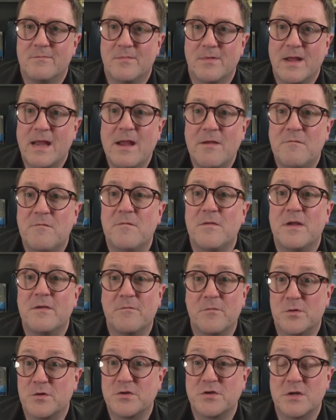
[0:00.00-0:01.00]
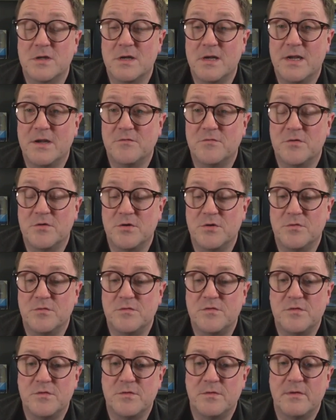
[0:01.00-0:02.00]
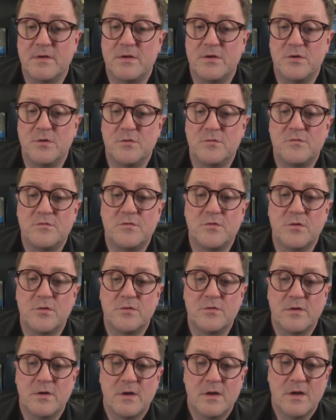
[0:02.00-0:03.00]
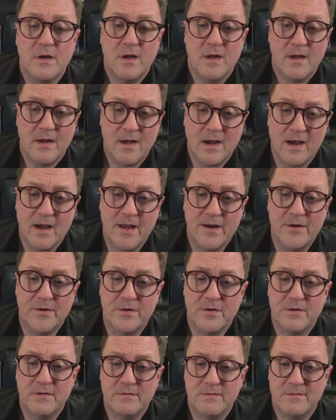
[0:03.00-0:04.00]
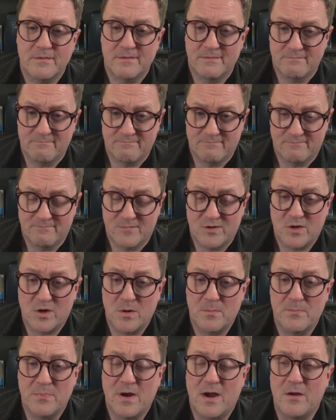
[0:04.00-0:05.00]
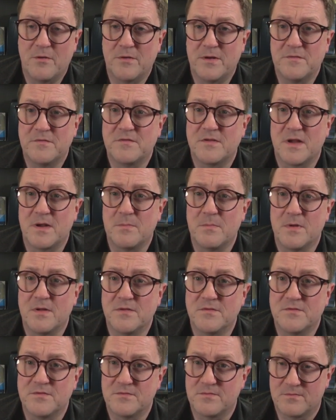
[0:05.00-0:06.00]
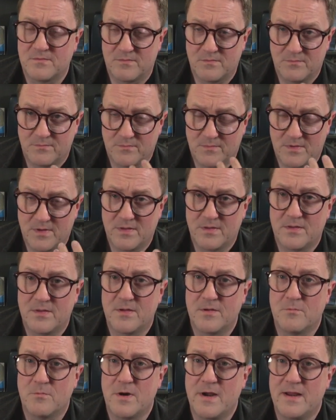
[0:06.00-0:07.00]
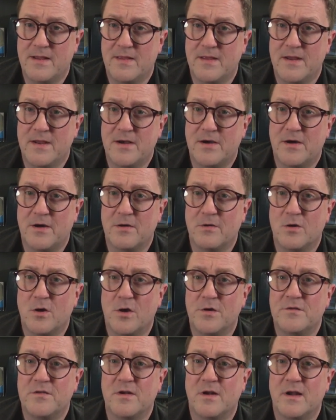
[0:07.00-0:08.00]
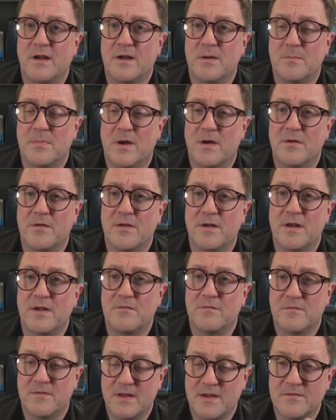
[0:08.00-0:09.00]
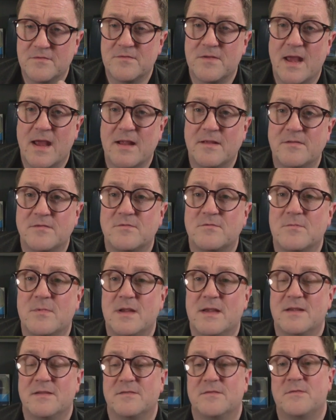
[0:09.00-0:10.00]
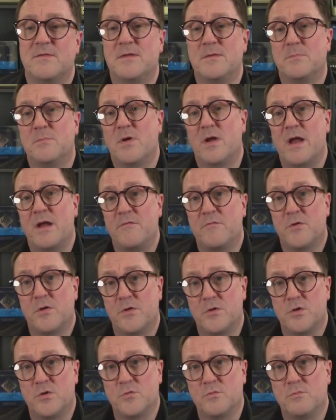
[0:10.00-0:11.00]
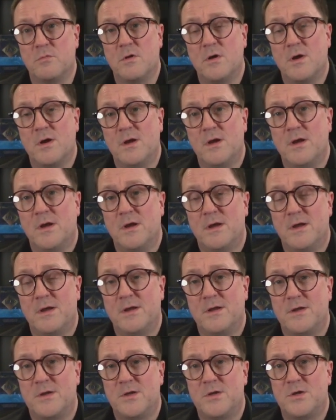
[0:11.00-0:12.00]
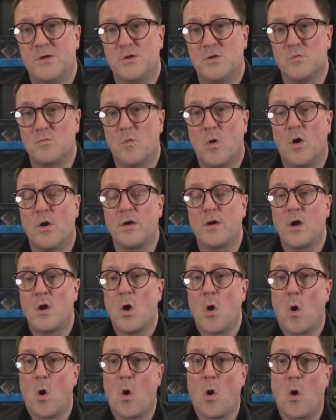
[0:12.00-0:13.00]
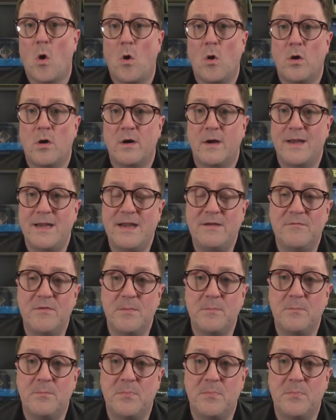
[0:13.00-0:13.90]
if we're suddenly introduced, you should either compound if statements the way they are logically compounded, if that is the behavior you want, or even